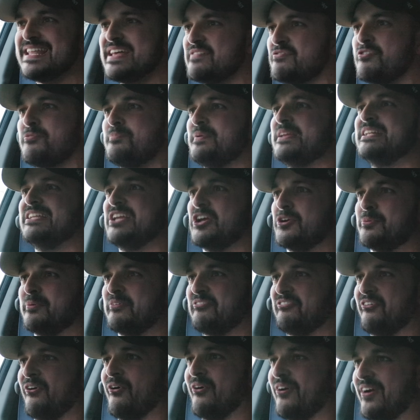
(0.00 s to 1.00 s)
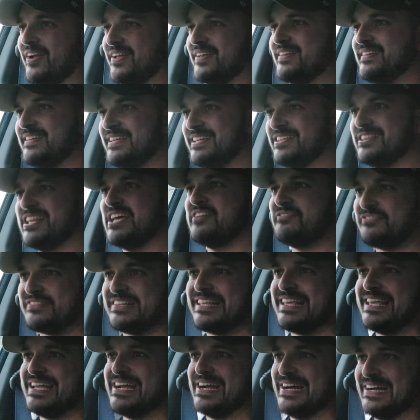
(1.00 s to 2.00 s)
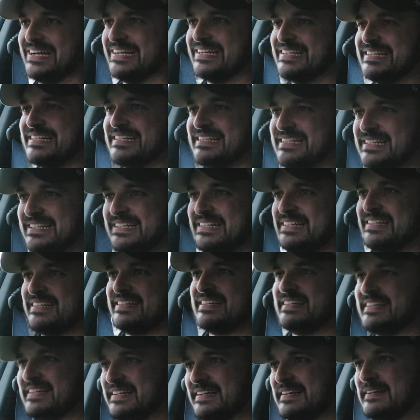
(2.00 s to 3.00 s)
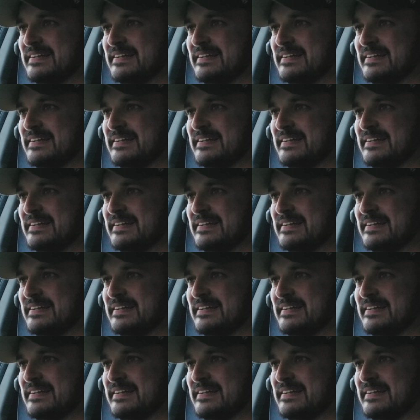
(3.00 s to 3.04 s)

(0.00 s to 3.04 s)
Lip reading: never been here before? He lived here. After